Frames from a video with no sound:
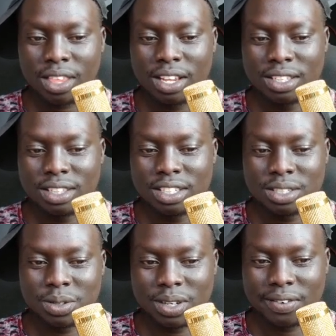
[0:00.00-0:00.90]

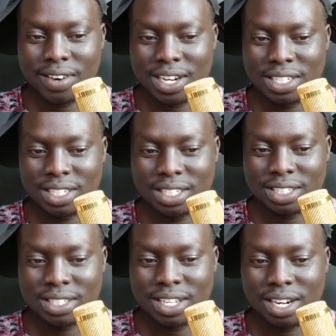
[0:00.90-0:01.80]
This one right here
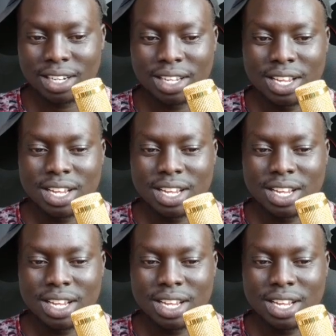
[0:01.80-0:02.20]
is static.